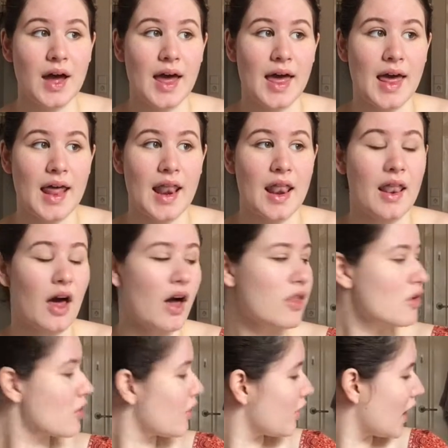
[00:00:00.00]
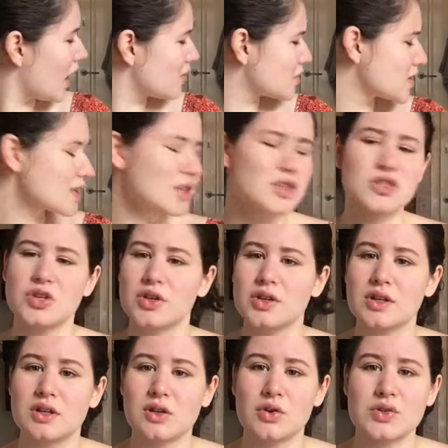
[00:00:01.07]
and other than that I'm just gonna show you
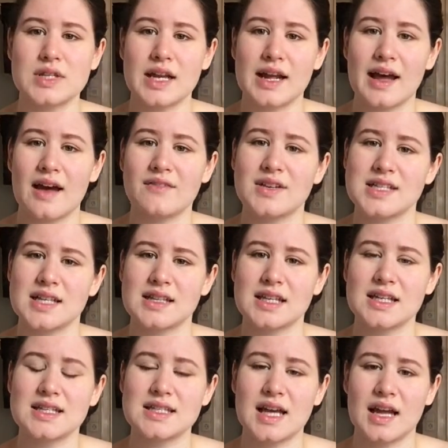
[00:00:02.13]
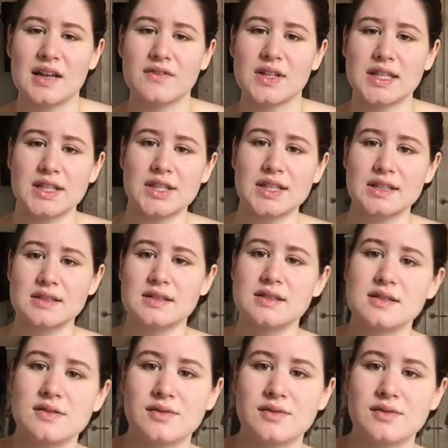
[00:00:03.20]
the clothes that I have because I think it's kind of hilarious